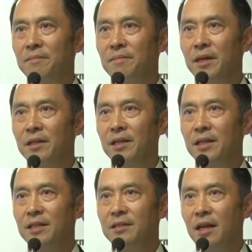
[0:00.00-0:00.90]
but
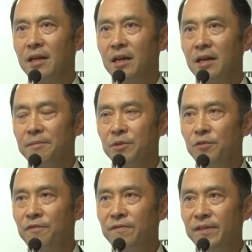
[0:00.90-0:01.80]
it's like um,
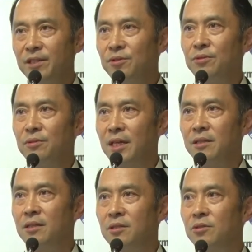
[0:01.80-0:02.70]
you feel that
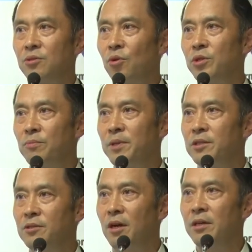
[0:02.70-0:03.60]
this is going to be
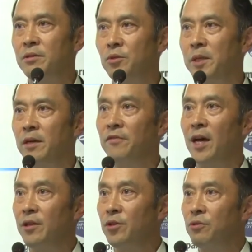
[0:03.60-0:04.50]
starting to be a
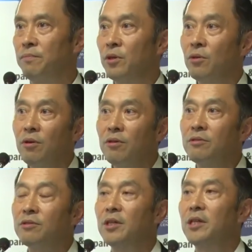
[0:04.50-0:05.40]
value
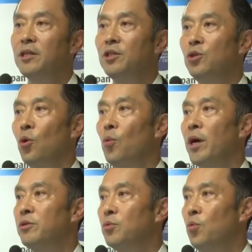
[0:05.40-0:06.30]
because you don't
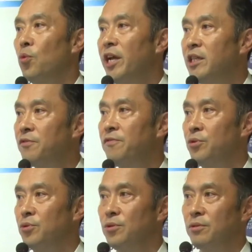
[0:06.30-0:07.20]
want to waste
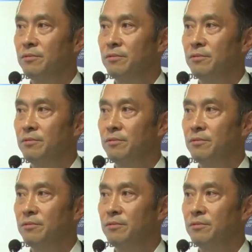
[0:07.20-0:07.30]
food,